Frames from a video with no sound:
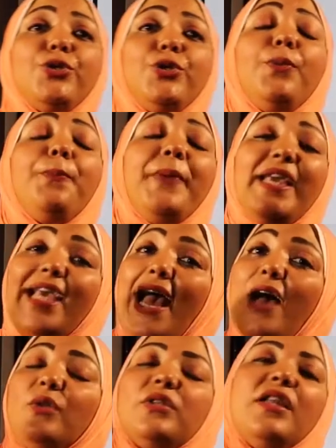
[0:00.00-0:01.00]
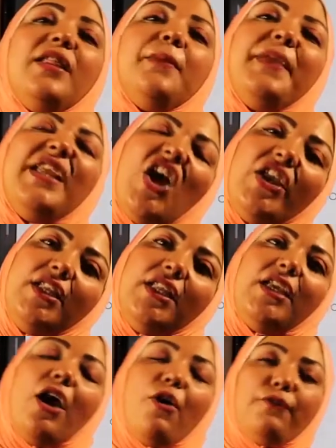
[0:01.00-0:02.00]
to pick out the main
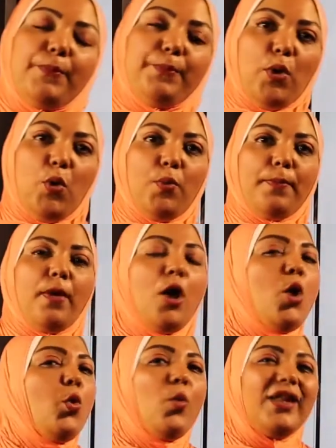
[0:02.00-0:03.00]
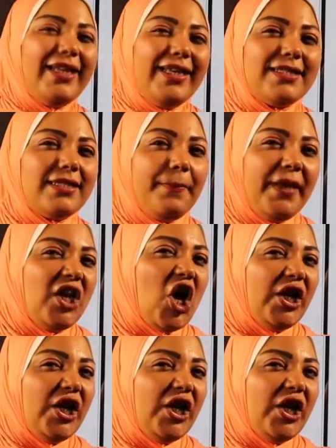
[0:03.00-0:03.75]
idea of the poem. What is the main